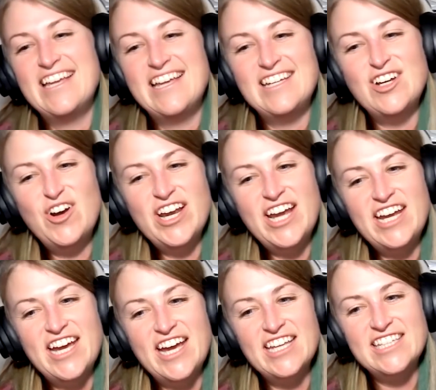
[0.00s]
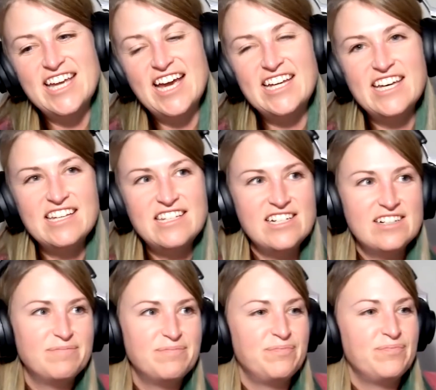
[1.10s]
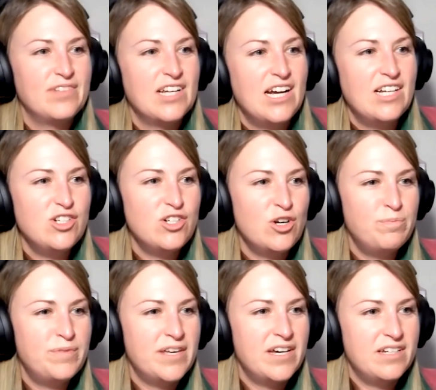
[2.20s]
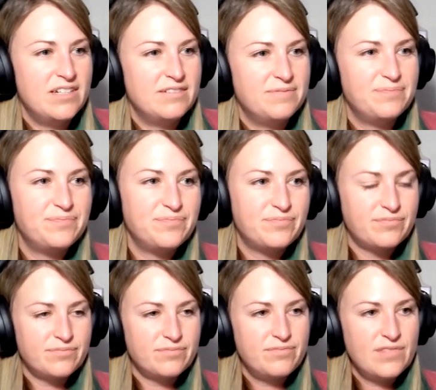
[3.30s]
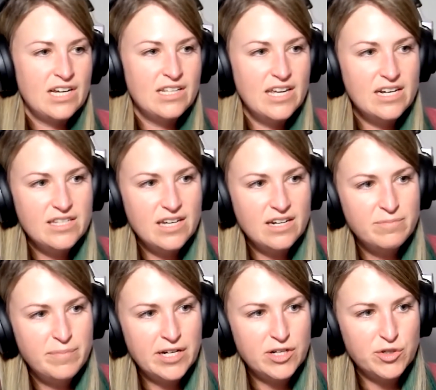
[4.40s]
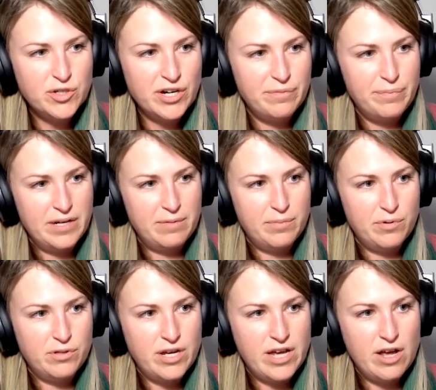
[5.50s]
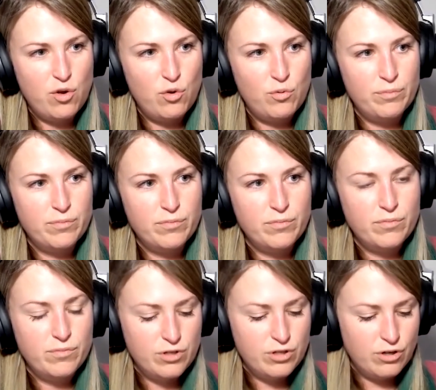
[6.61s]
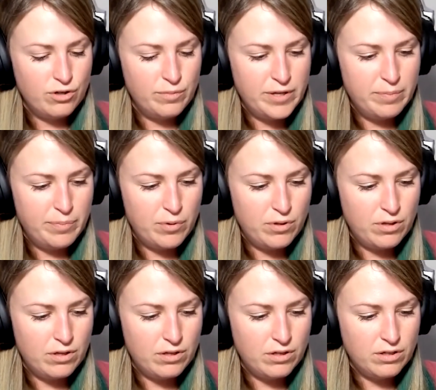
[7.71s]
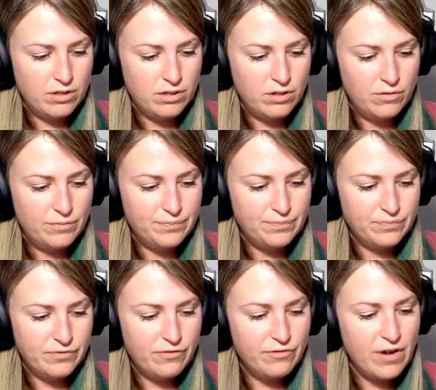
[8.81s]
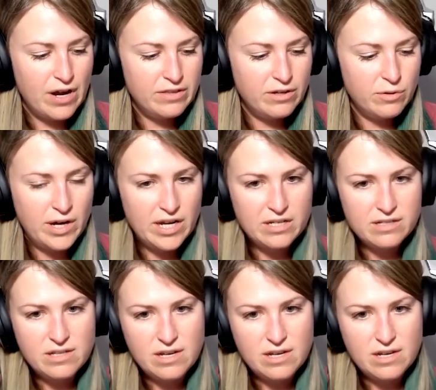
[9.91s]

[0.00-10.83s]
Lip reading: I guess I just hope that at the end of my career, I've been able to help young people, find their way into the